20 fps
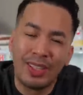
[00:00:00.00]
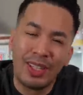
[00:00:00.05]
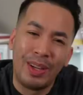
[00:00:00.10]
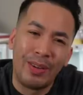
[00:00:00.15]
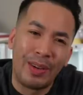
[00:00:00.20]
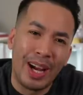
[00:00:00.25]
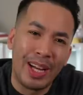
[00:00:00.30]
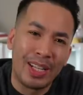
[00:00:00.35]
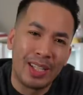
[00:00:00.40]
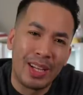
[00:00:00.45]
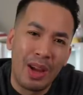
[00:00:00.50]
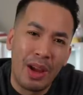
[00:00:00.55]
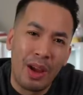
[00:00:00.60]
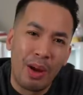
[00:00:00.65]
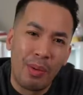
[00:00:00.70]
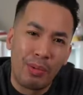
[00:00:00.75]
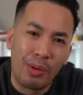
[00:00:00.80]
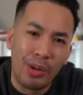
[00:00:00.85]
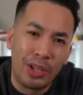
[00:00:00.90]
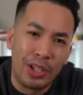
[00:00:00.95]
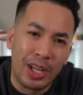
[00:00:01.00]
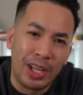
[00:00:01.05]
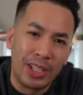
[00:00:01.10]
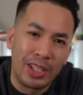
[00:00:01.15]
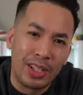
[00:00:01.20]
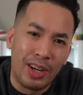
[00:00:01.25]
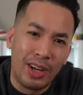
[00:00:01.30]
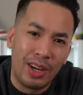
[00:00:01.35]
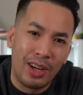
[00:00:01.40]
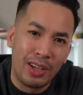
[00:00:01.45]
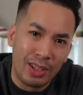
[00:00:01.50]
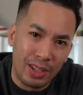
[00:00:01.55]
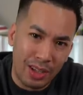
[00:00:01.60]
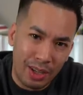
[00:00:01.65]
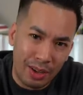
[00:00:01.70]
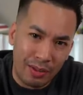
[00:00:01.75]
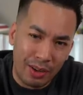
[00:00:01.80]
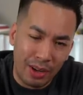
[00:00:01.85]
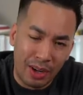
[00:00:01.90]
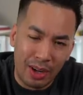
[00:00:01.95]
Anyway, guys, Appreciate y'all.
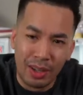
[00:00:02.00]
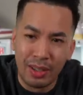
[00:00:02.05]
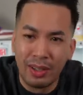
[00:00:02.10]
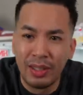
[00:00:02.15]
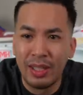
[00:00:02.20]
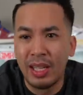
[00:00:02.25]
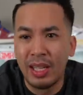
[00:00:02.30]
Love y'all.